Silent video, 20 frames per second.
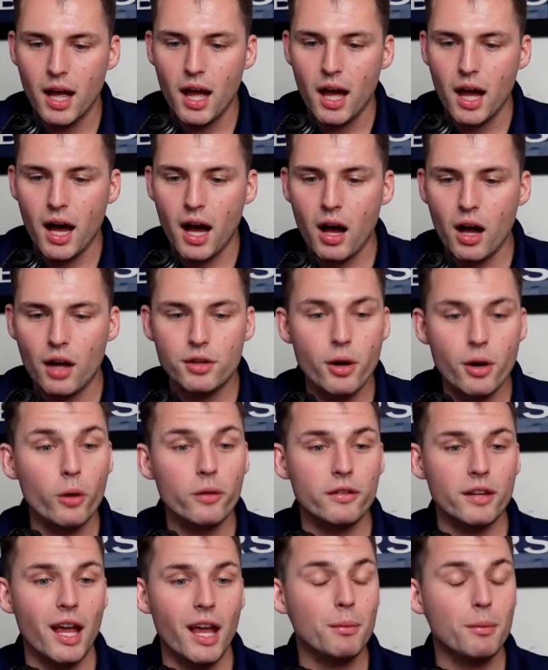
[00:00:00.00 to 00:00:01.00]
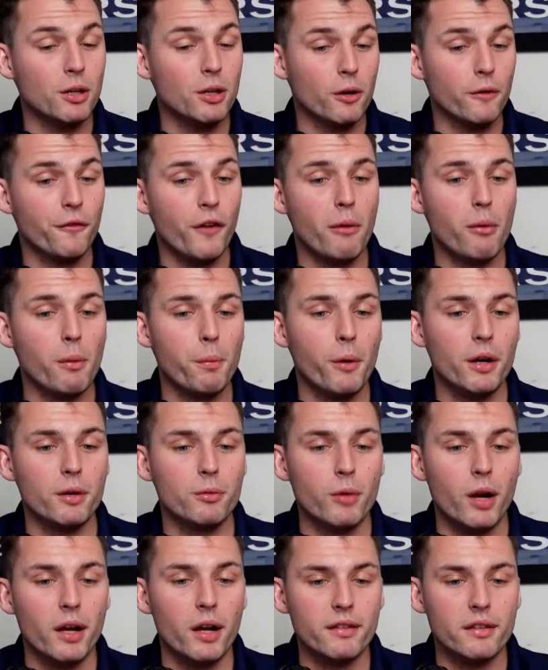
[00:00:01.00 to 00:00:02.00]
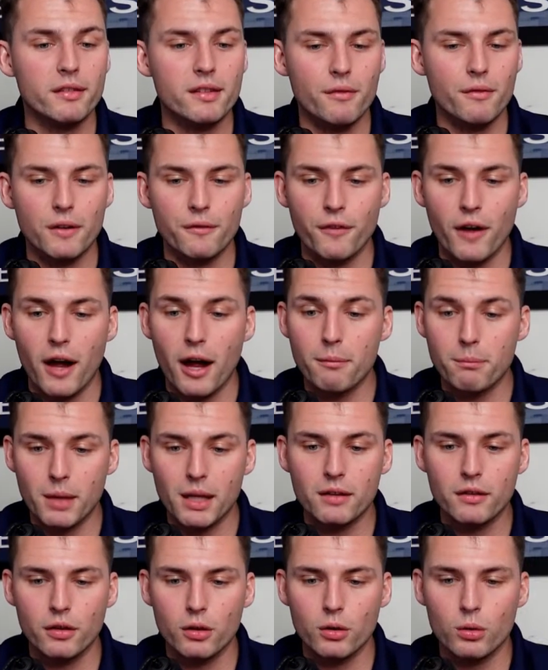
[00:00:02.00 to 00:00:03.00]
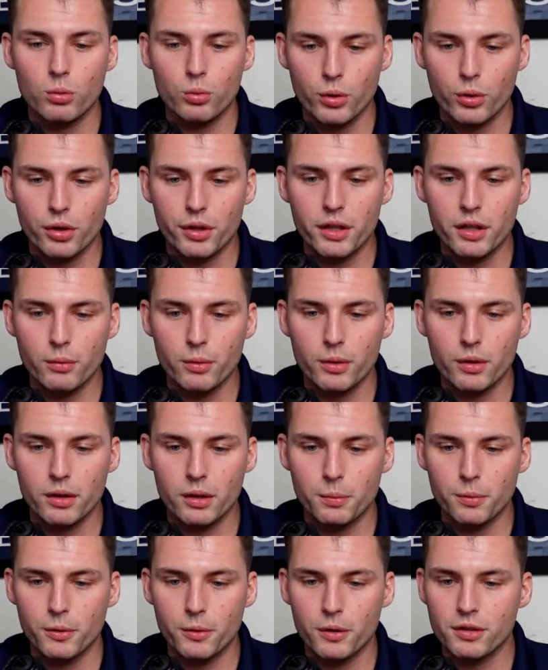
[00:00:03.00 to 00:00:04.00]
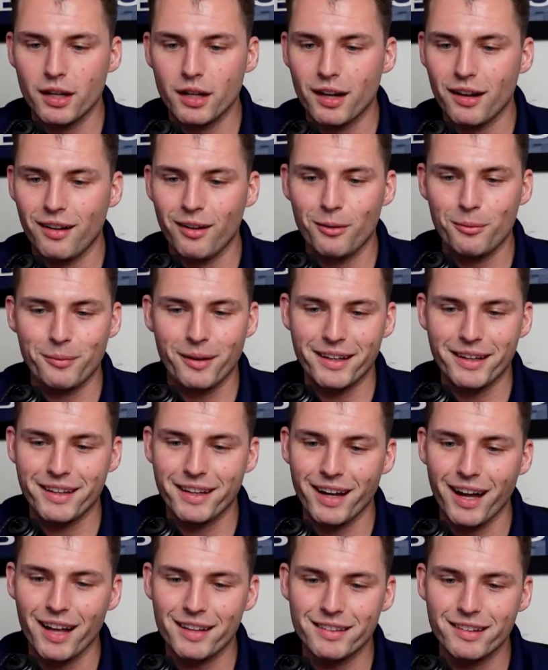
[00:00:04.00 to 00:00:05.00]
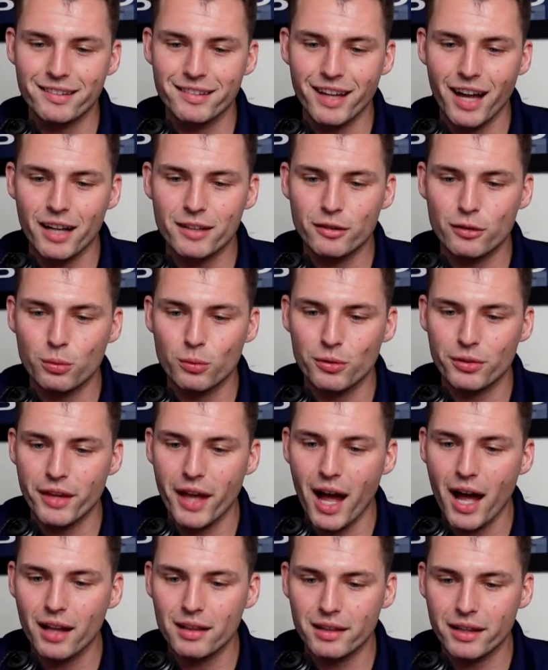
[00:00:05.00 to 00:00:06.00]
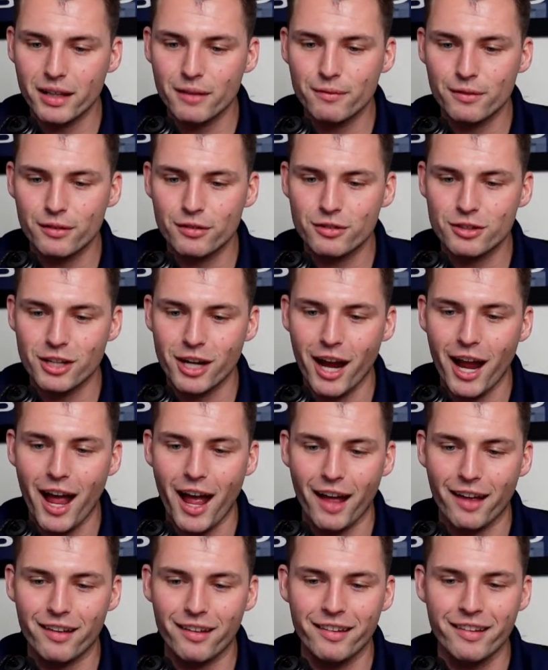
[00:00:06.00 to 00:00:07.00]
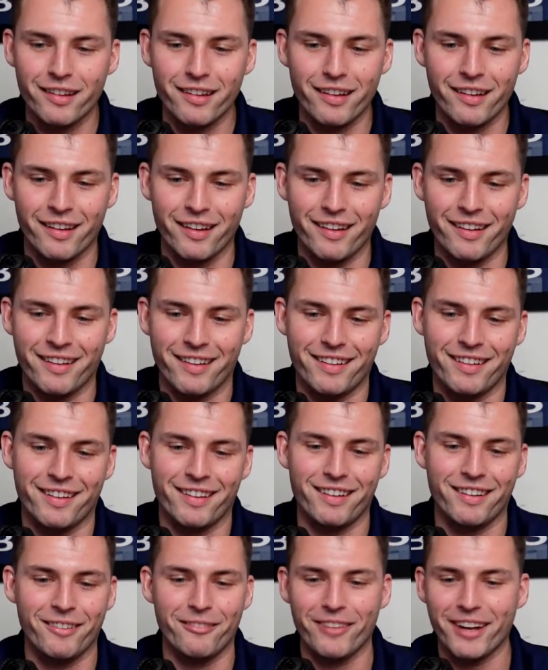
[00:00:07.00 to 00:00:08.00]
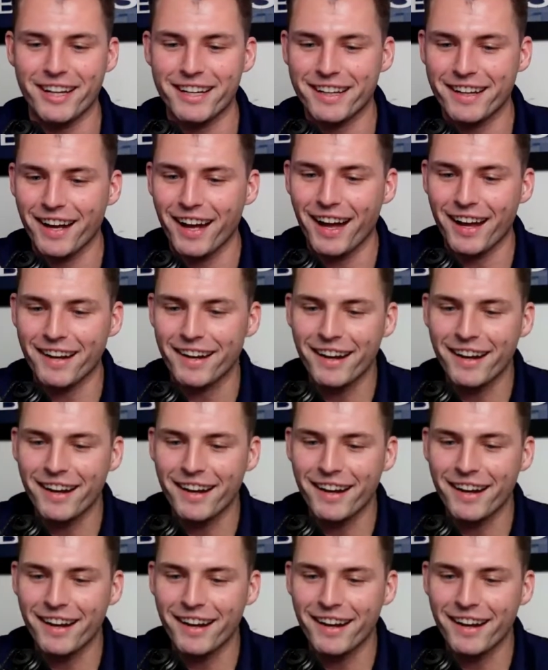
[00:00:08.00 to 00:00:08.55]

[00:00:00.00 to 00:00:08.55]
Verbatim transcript: Uh, no, Sammy, you're fine with Brendan Rice at seventy-five. Me too. Really, really appreciate it. Oh, my God. This guy just will not leave this chat. Oh, my God.